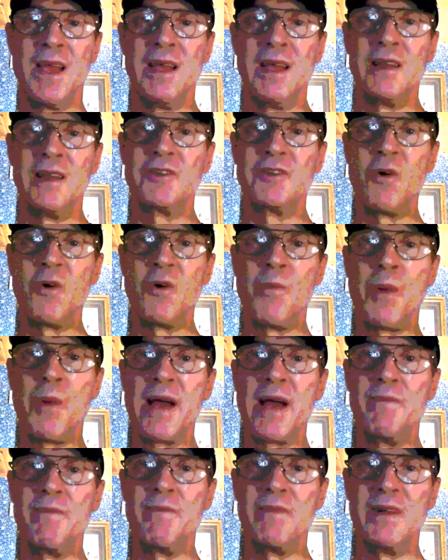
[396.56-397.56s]
So
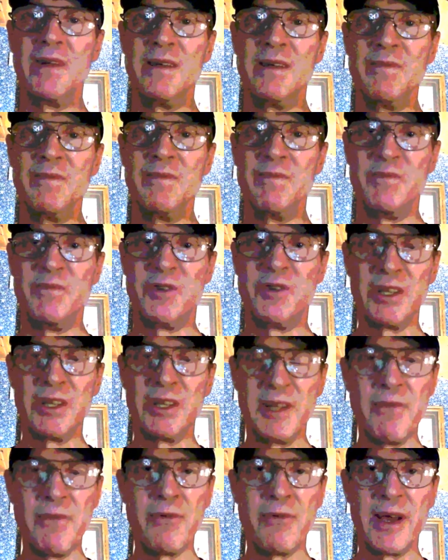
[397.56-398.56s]
by
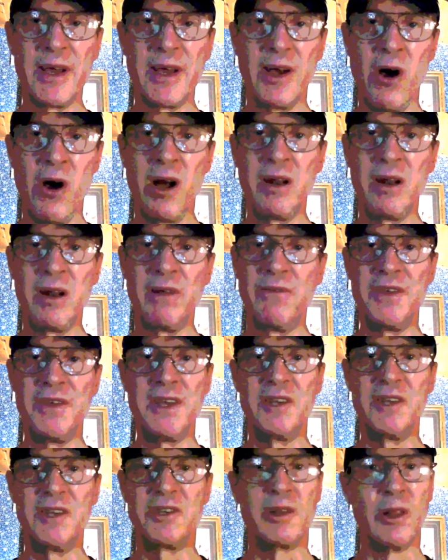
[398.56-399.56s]
delivering all of
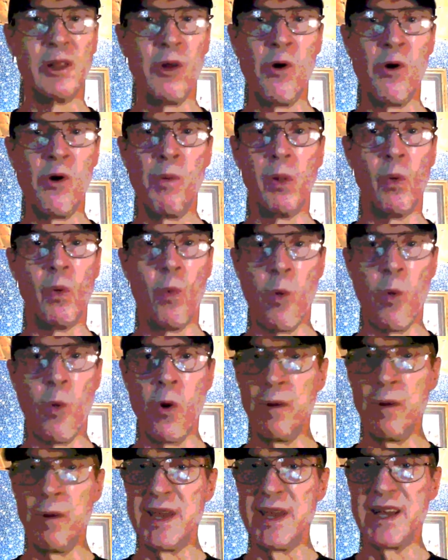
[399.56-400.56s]
these global
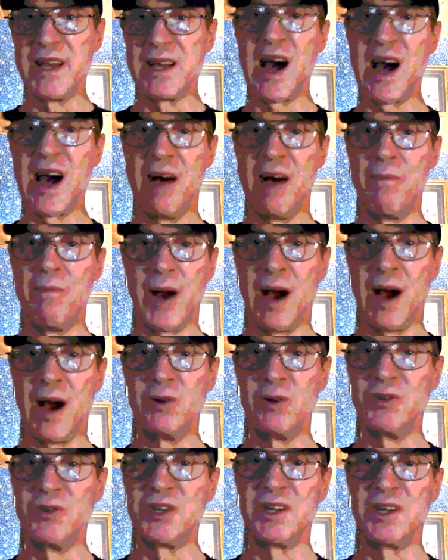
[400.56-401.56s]
warming
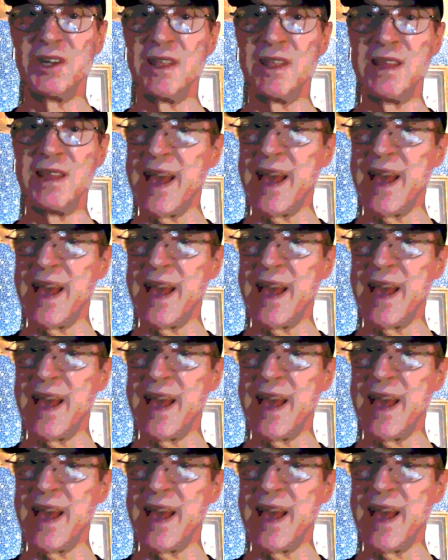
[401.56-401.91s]
compounds into the